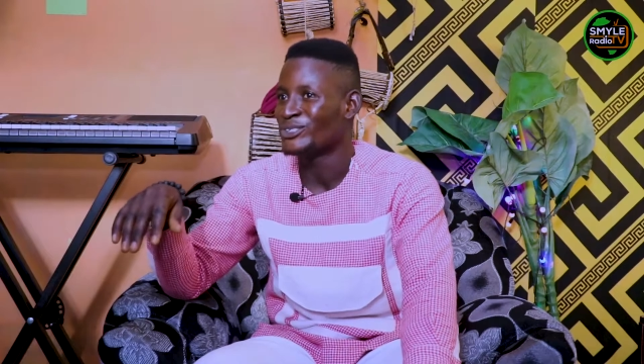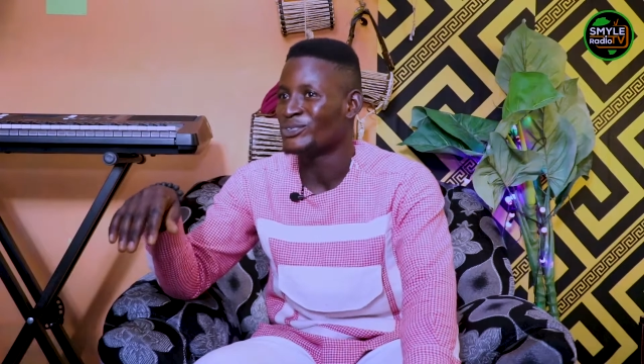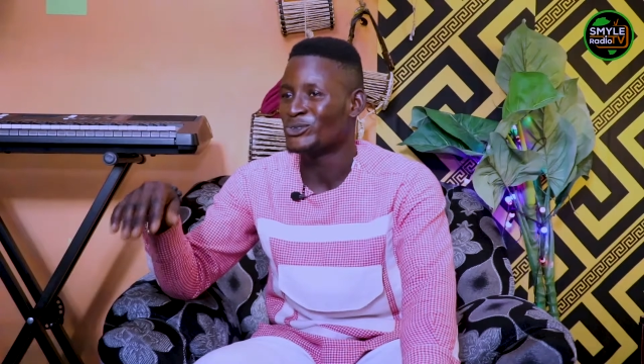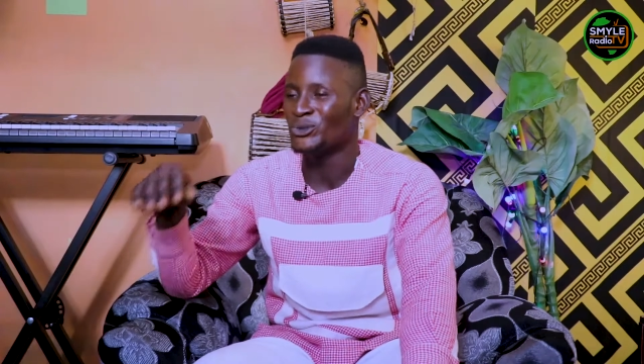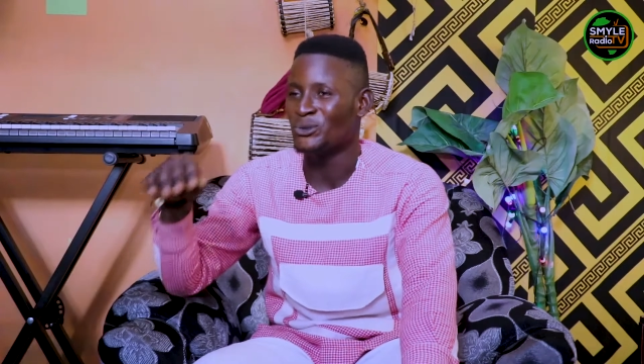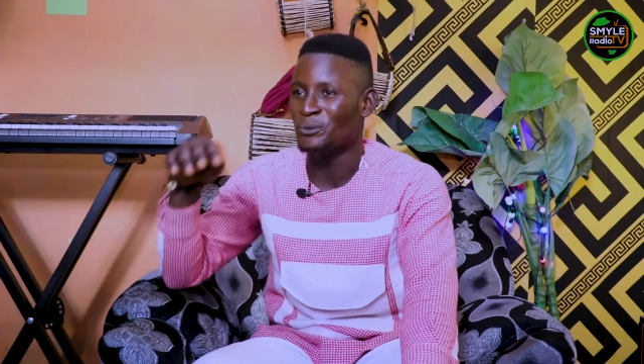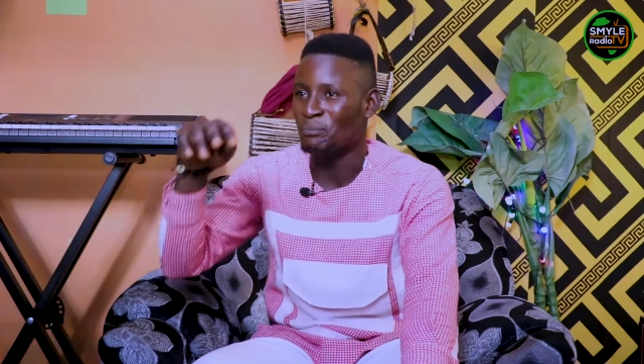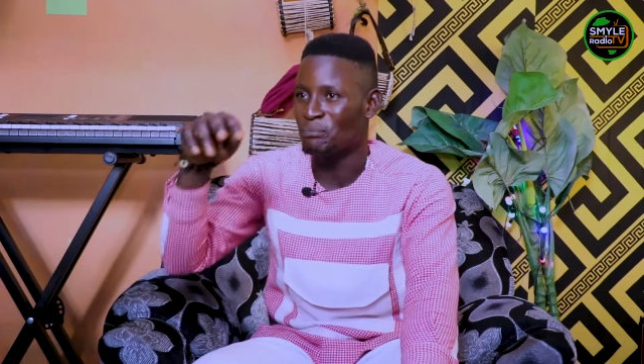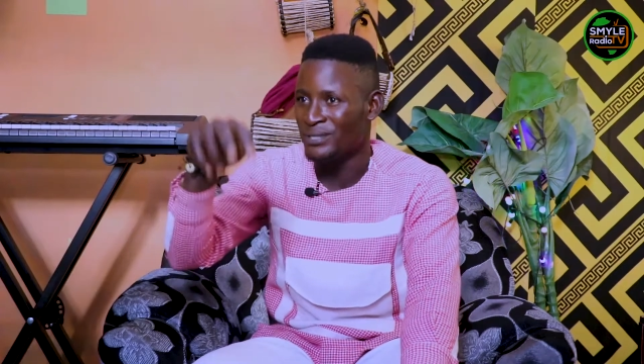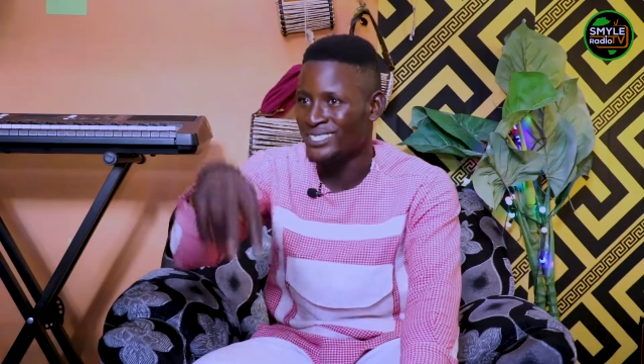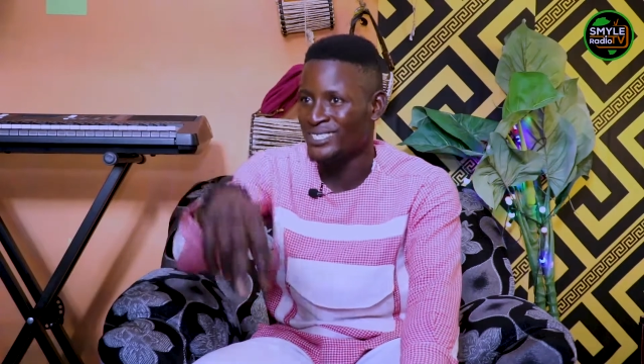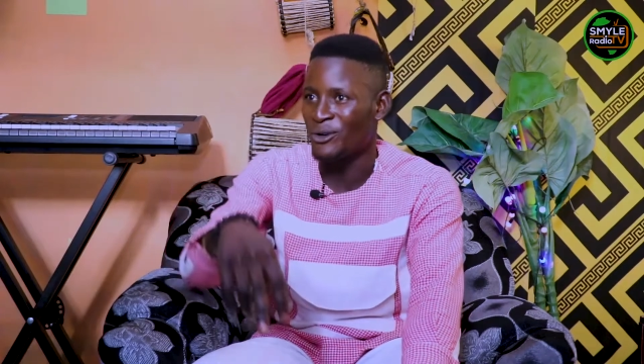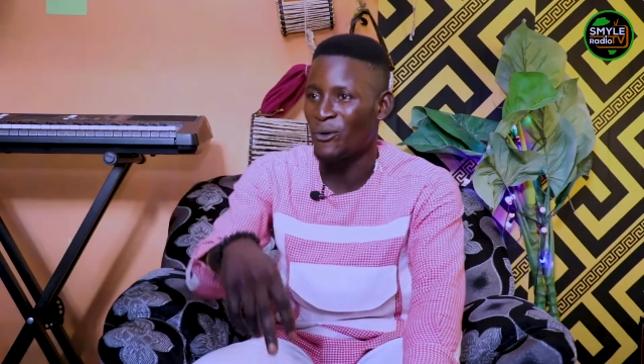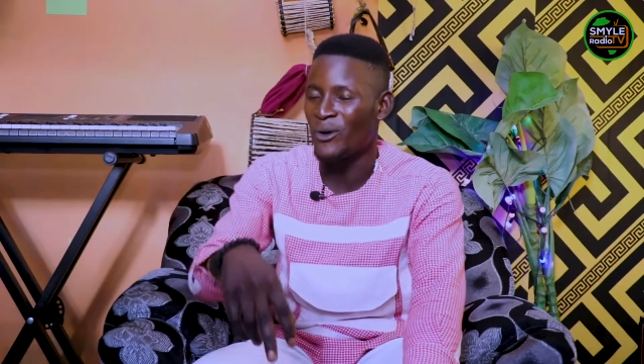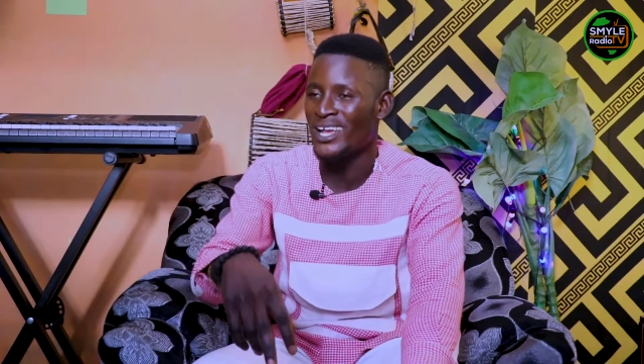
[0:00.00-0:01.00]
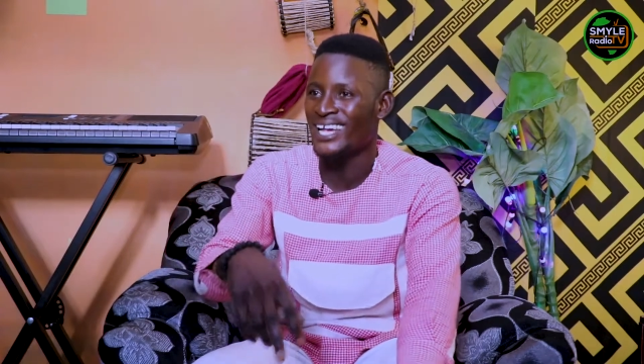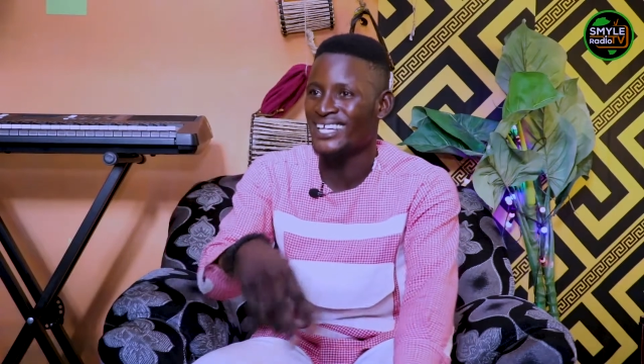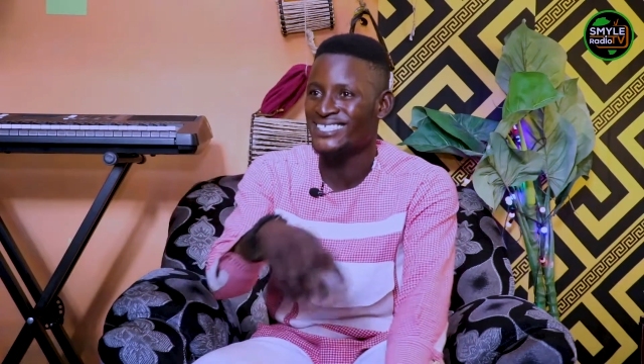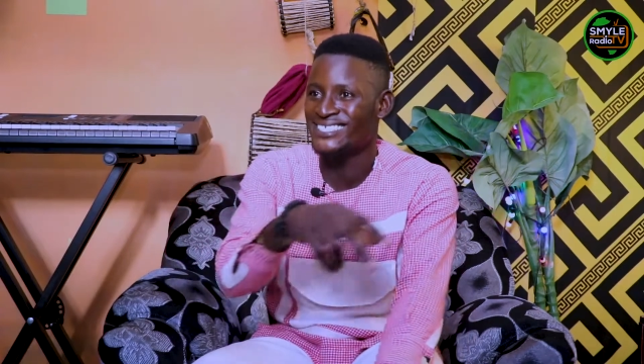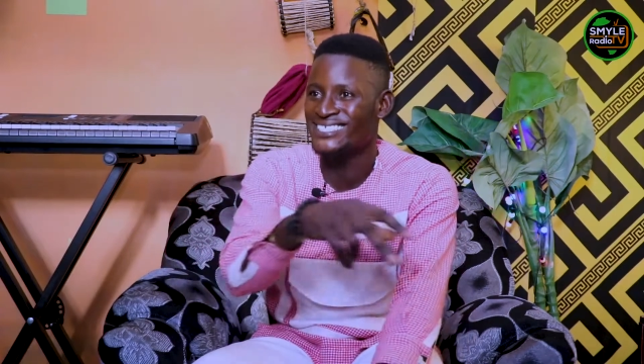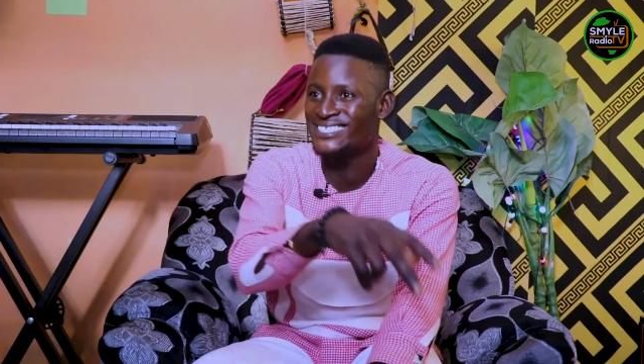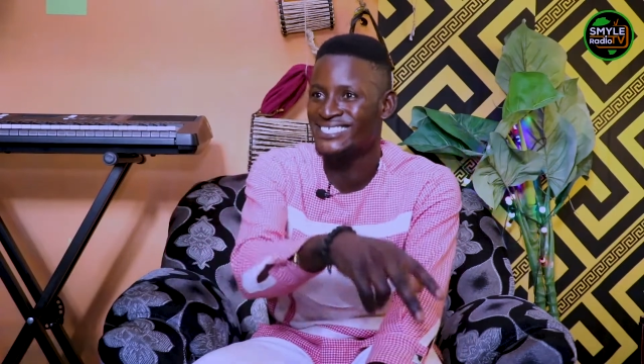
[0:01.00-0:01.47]
So being in choir,
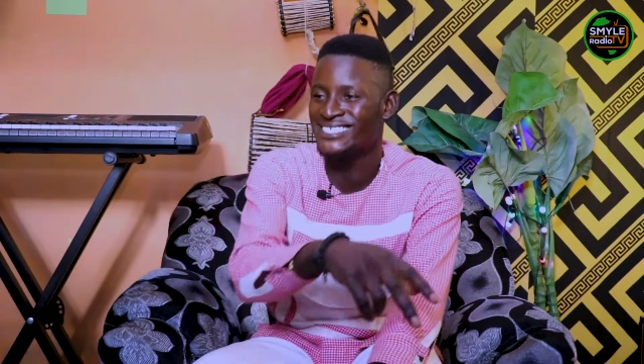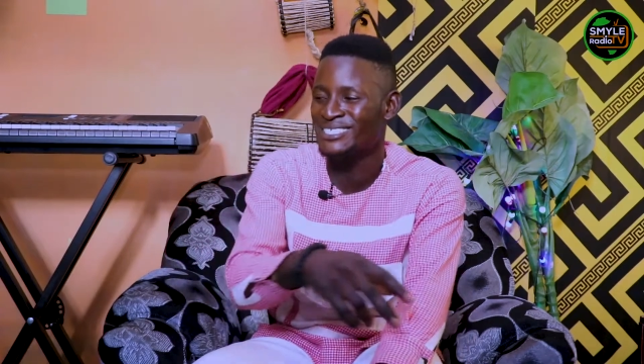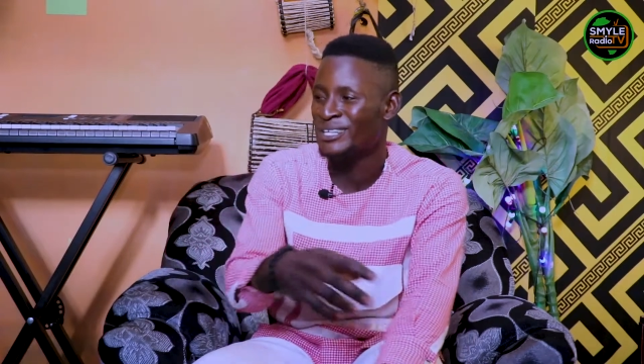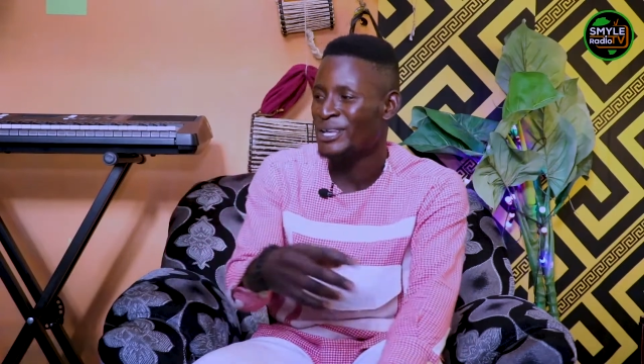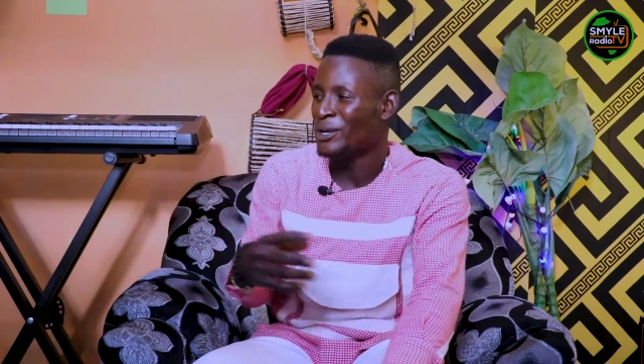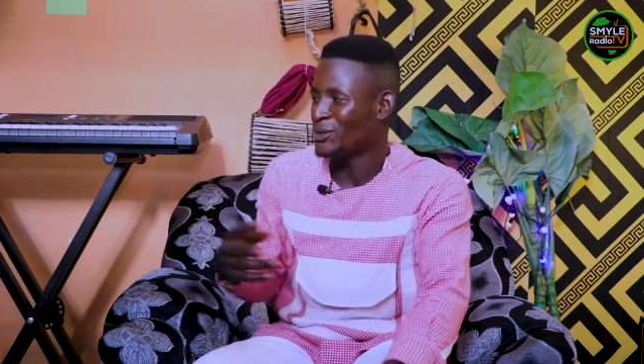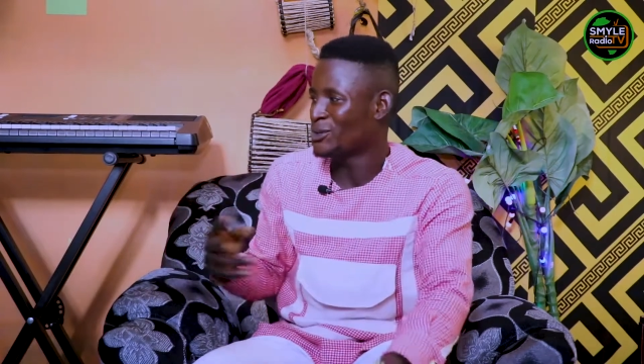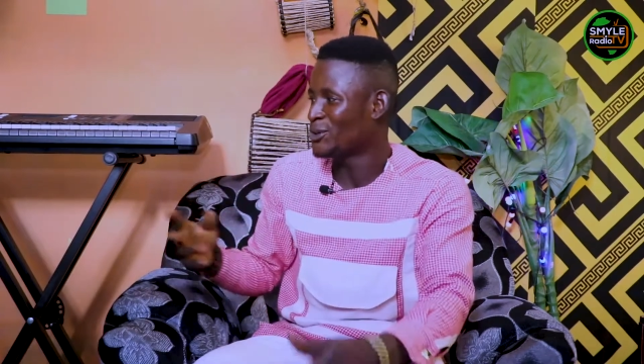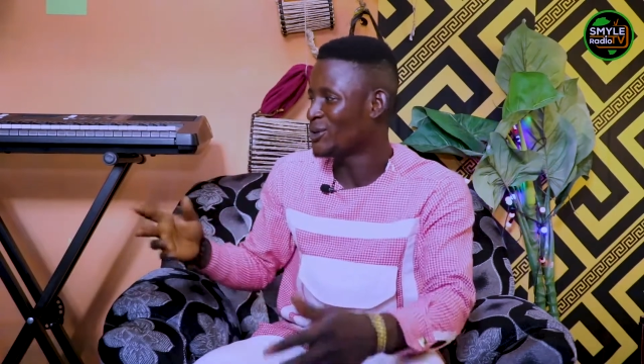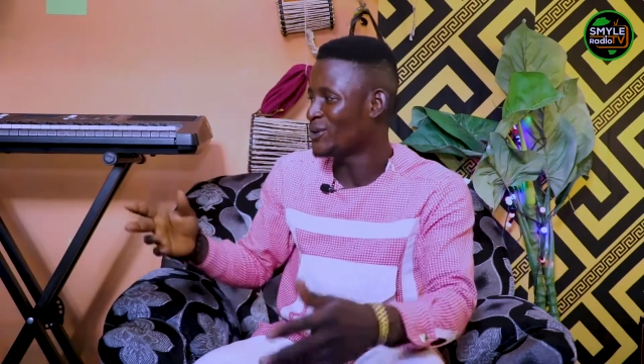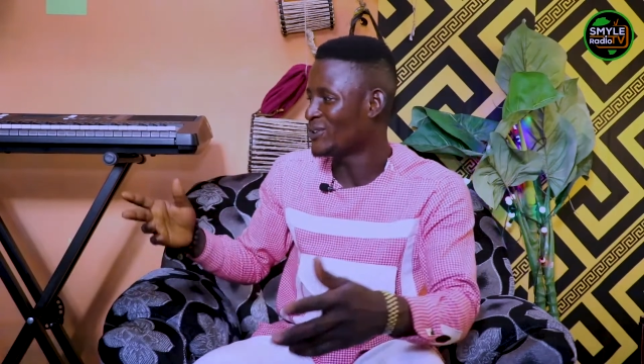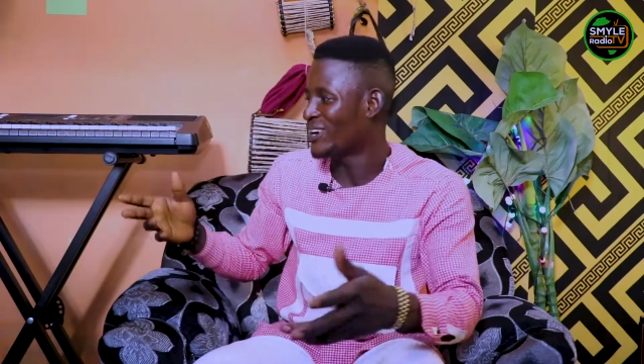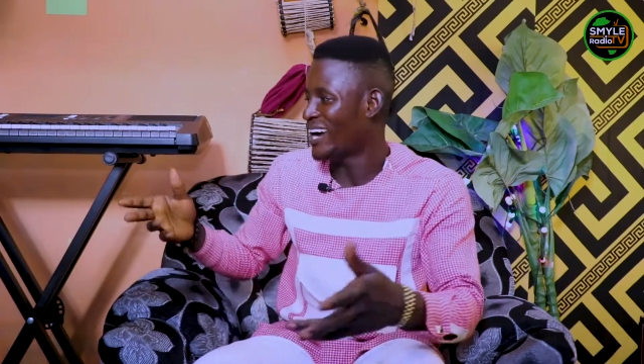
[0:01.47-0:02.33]
sitting, people